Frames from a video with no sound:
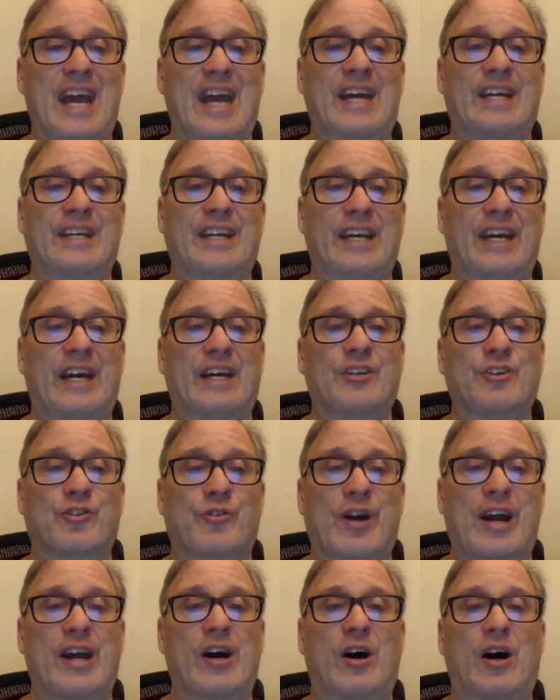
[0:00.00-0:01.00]
Andy
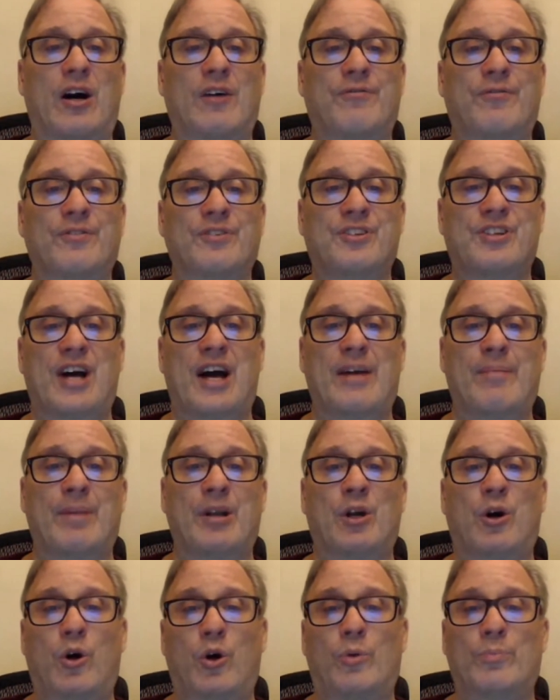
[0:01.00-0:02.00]
Andreoff,
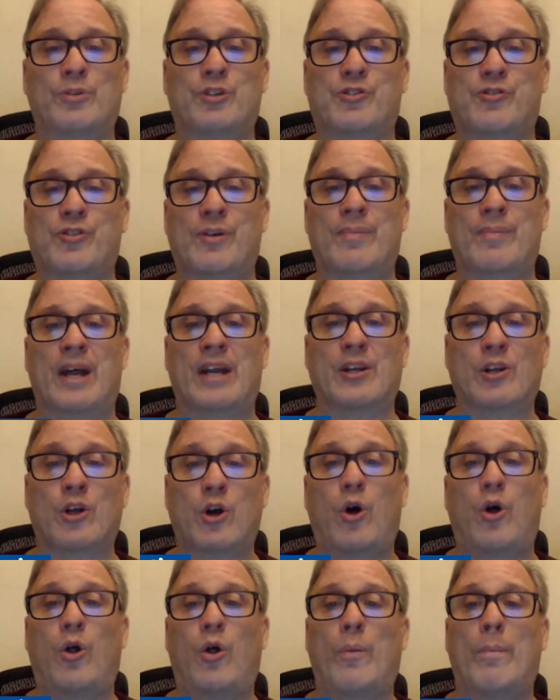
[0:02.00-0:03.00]
Simon Holmstrom, and
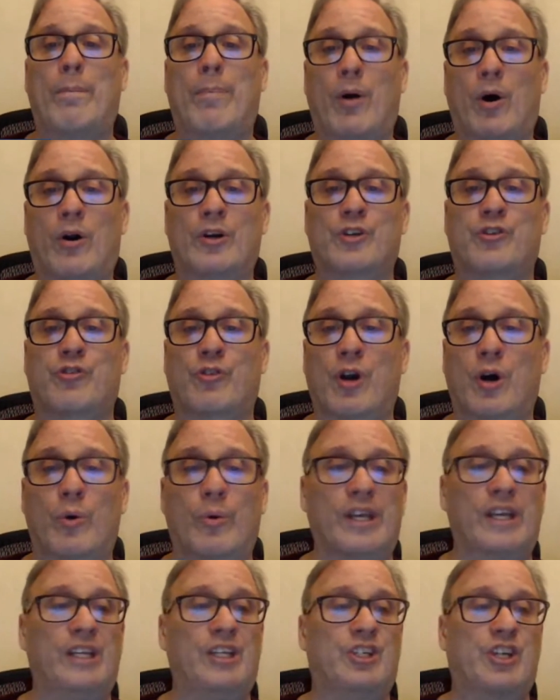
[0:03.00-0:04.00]
Cole
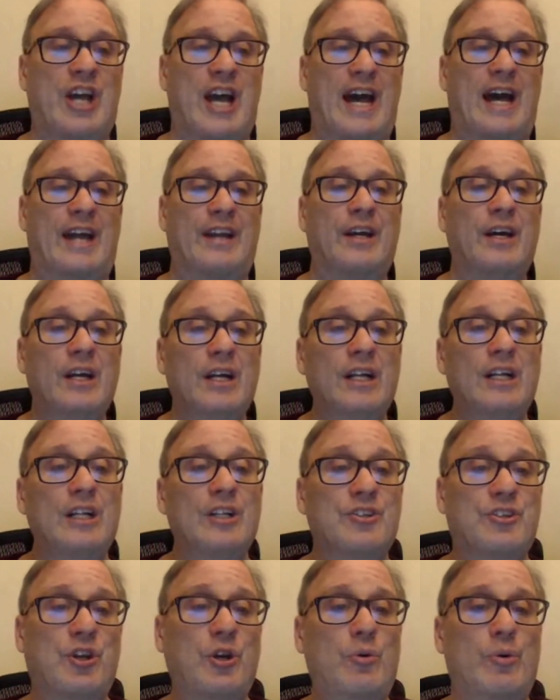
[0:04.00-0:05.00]
Bardrow each had
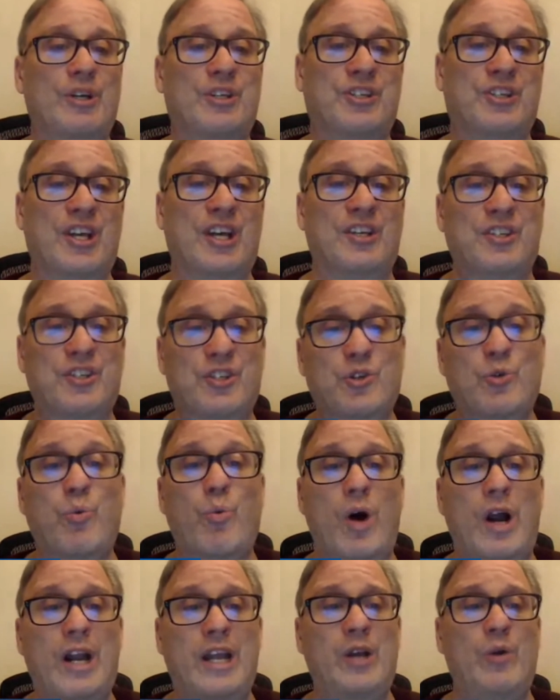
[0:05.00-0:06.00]
2 assists,
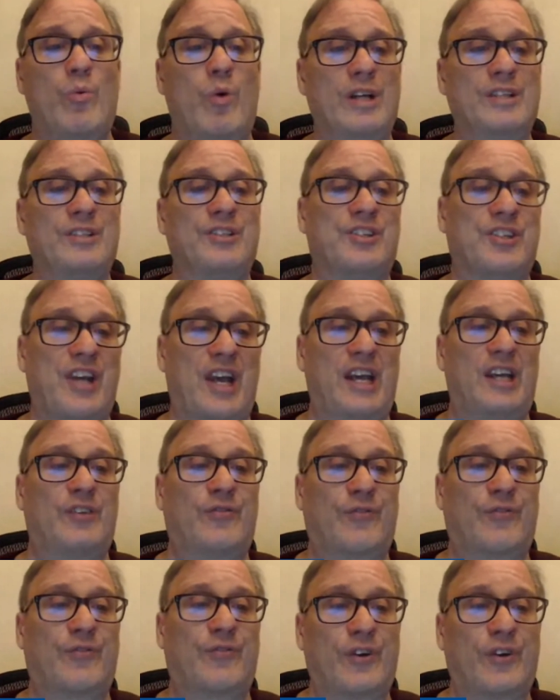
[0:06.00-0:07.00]
21
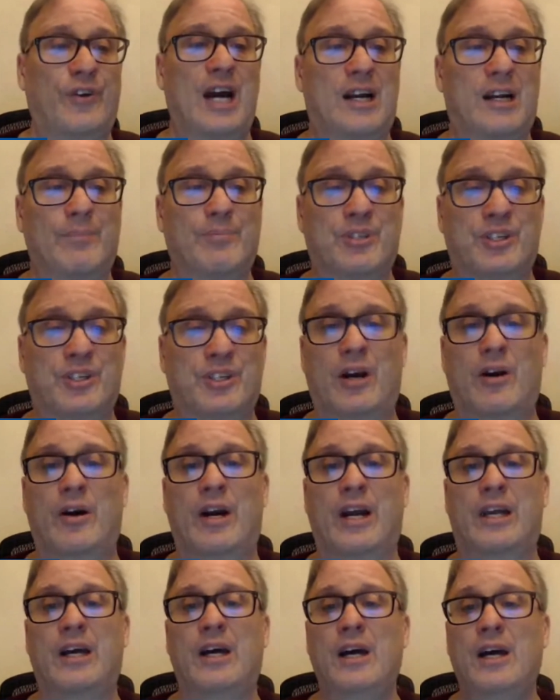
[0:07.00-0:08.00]
saves for Jakub Skarek,